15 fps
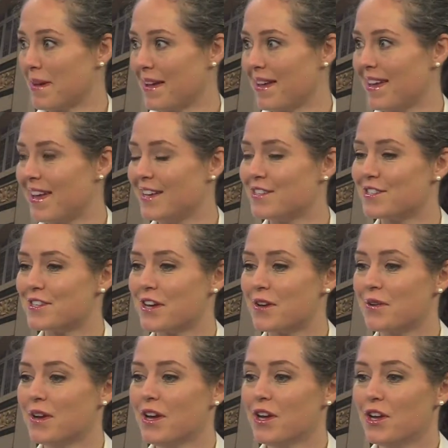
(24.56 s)
And
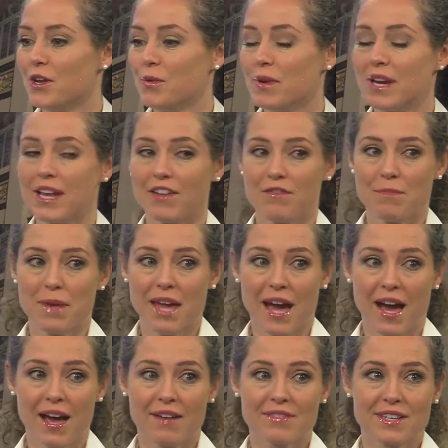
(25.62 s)
so you want to give me
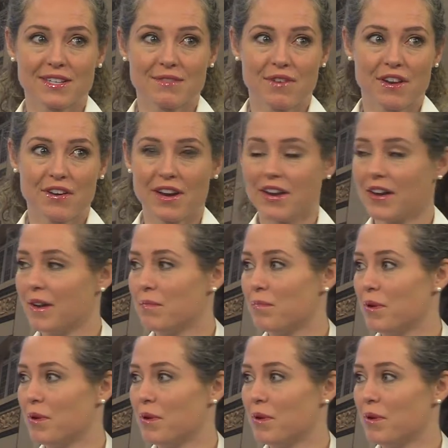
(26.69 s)
hives as a veterinarian,